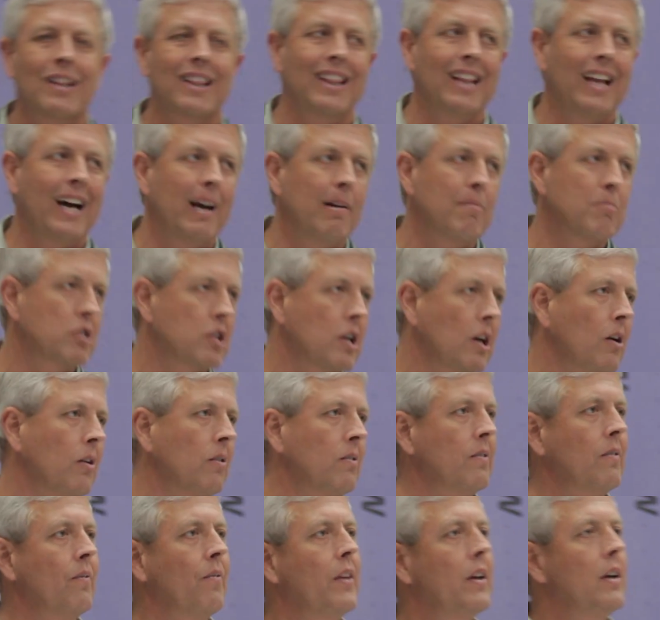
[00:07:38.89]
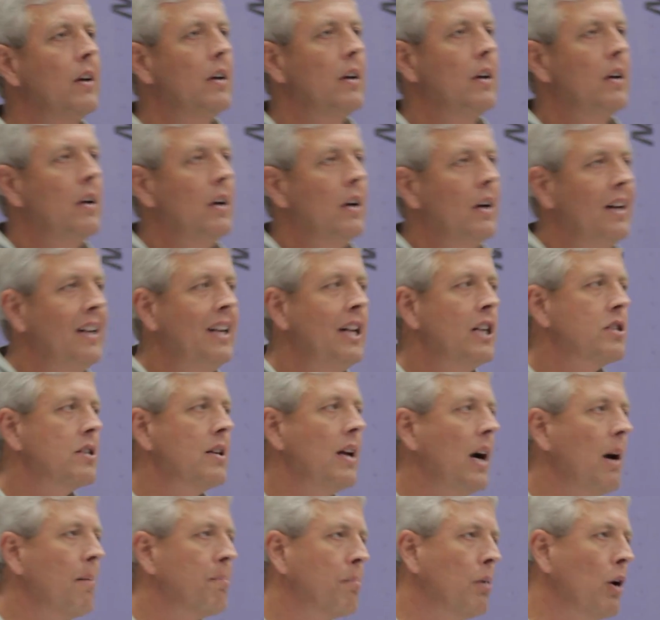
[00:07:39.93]
limestone and it's
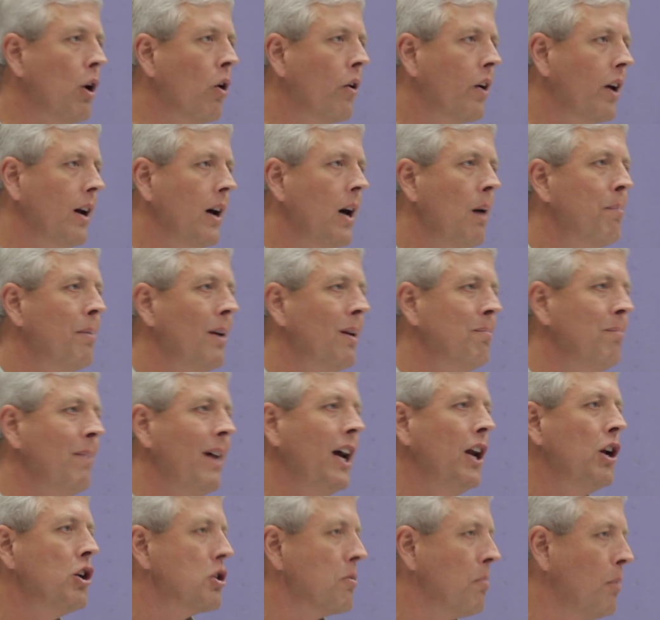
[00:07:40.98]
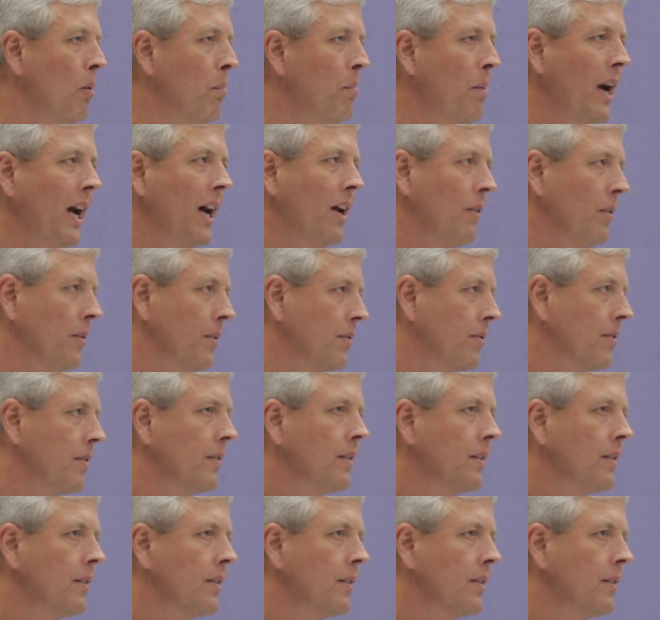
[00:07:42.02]
not broken up in manageable panels,